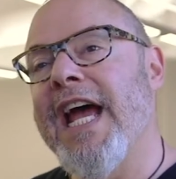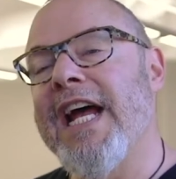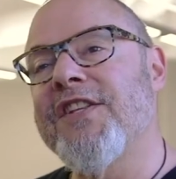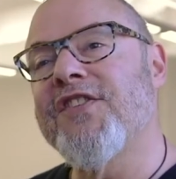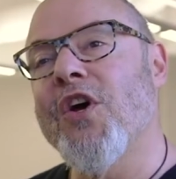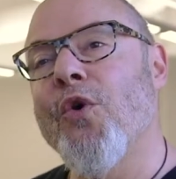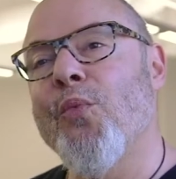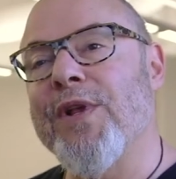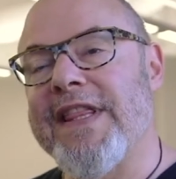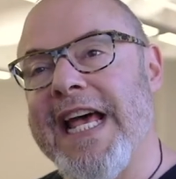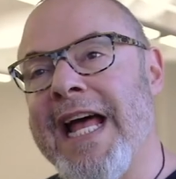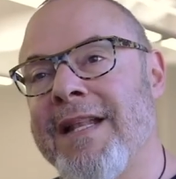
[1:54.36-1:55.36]
And so
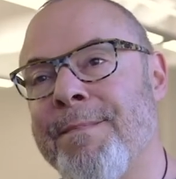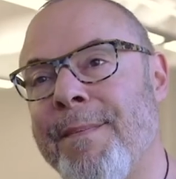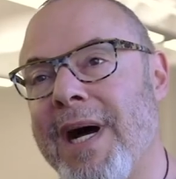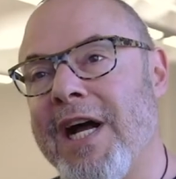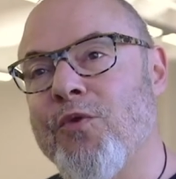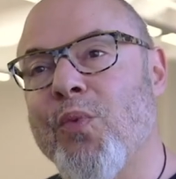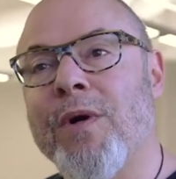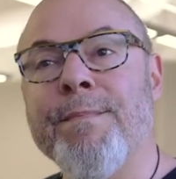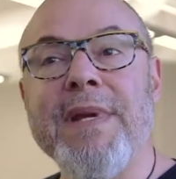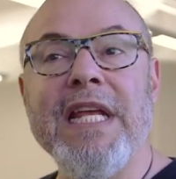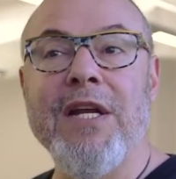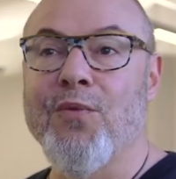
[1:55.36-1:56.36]
with that in mind, we're
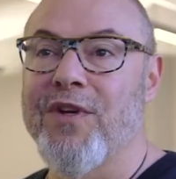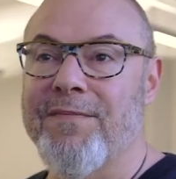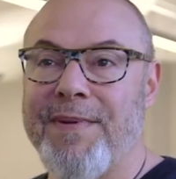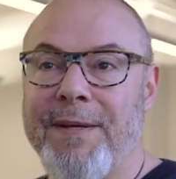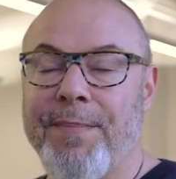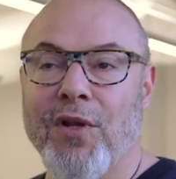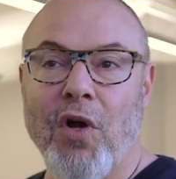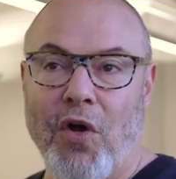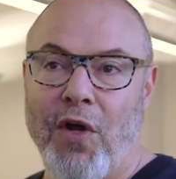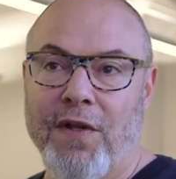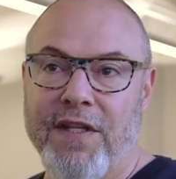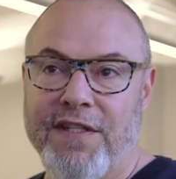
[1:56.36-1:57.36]
meeting with people
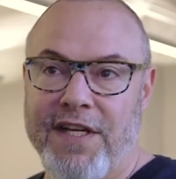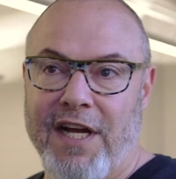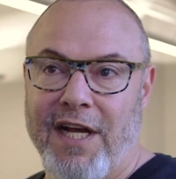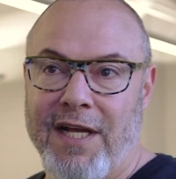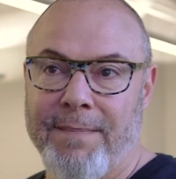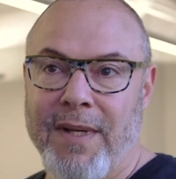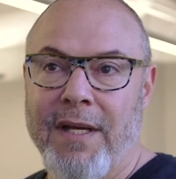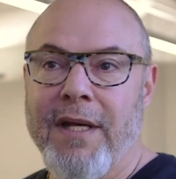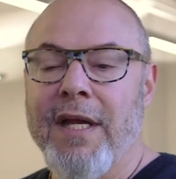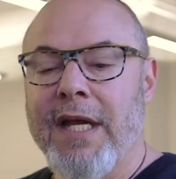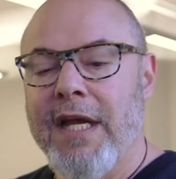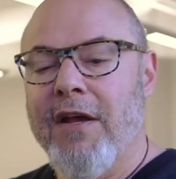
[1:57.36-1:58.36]
all the time.
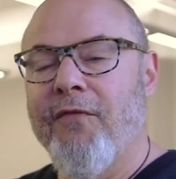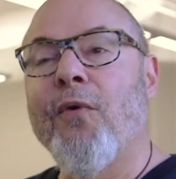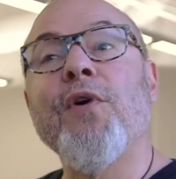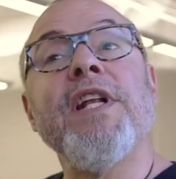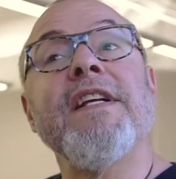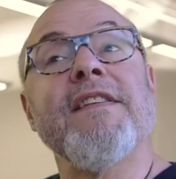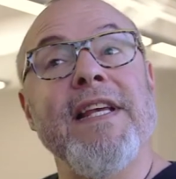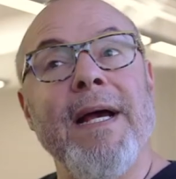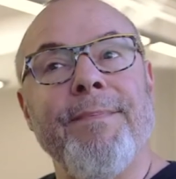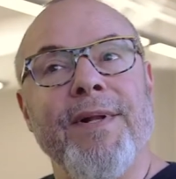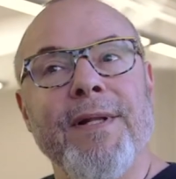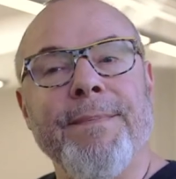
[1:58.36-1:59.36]
For an
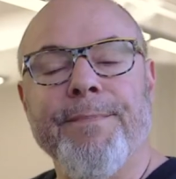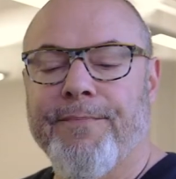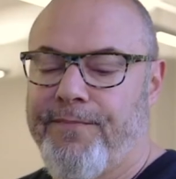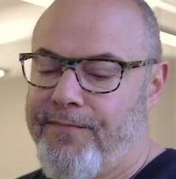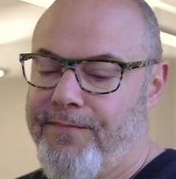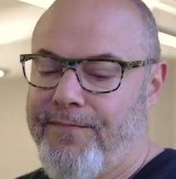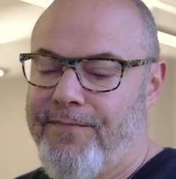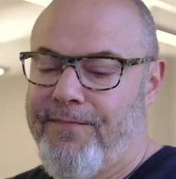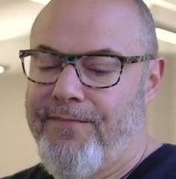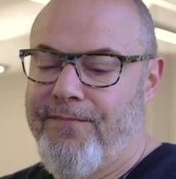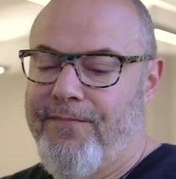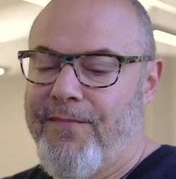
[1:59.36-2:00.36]
example,
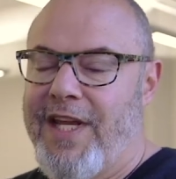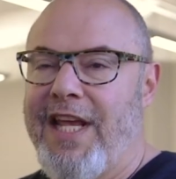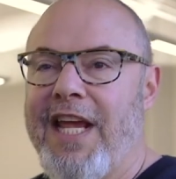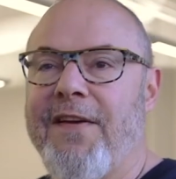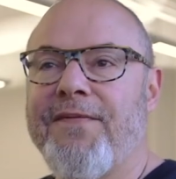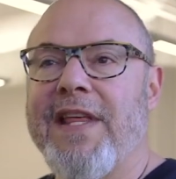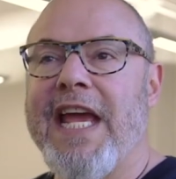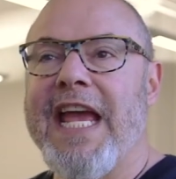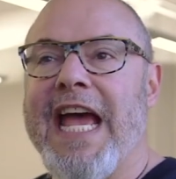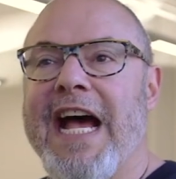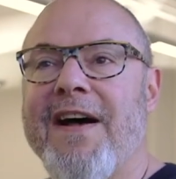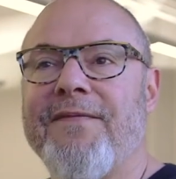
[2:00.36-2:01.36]
if they
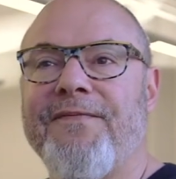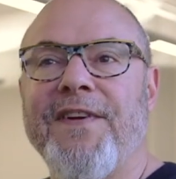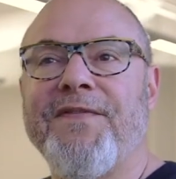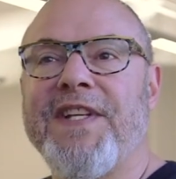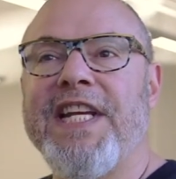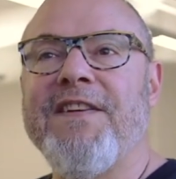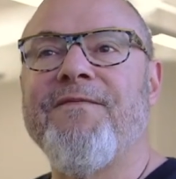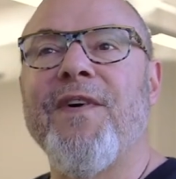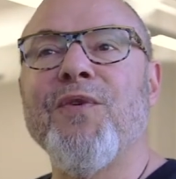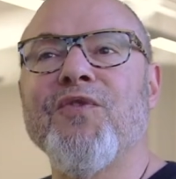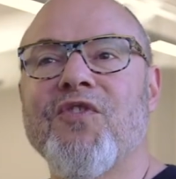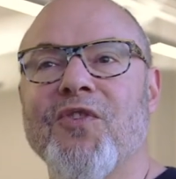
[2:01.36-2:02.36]
have fifteen phone